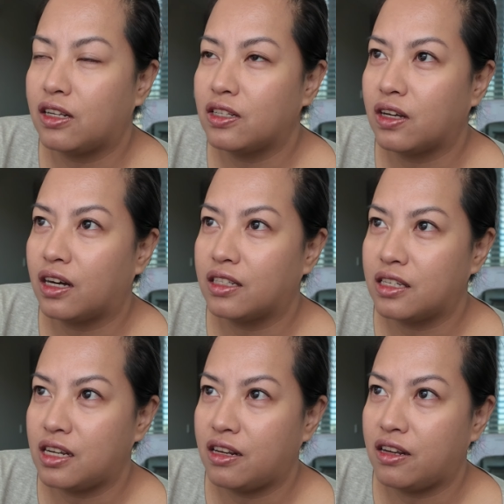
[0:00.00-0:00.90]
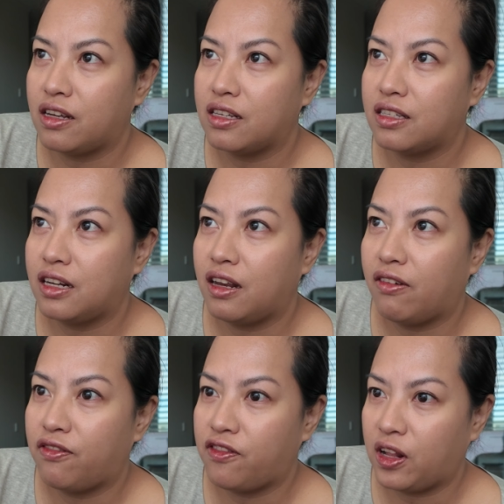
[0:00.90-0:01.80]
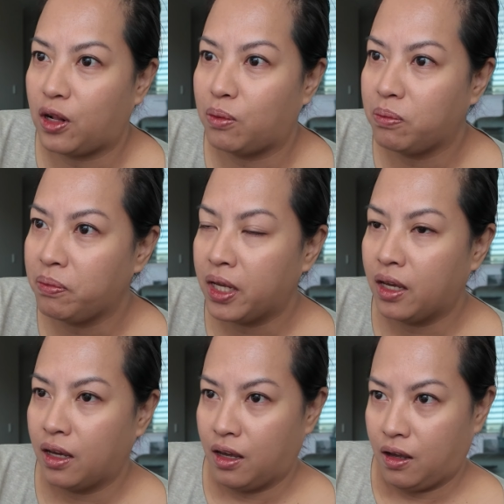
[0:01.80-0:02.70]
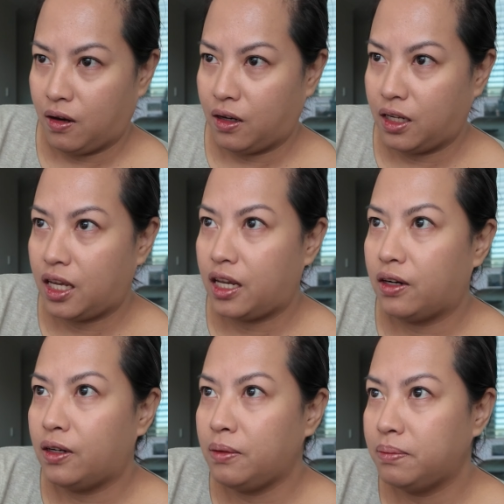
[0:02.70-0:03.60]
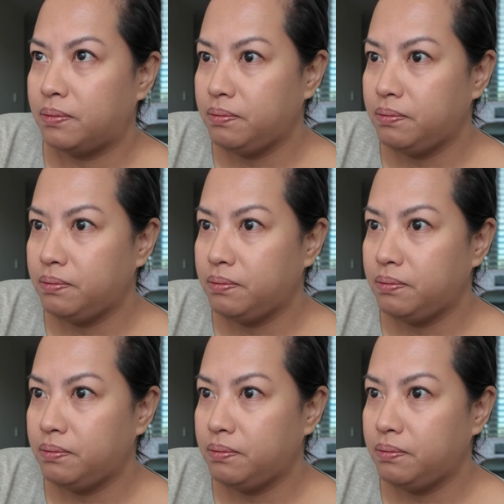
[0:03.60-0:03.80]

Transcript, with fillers: also got Cine Film on here,